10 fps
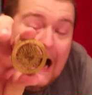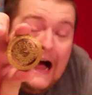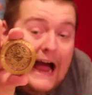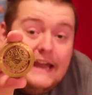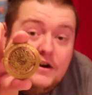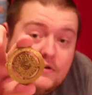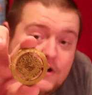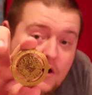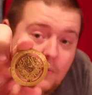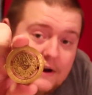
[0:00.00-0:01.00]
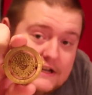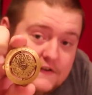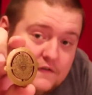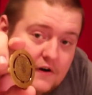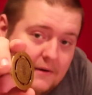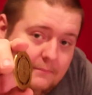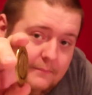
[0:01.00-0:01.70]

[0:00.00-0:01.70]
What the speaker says: I don't know what it's from.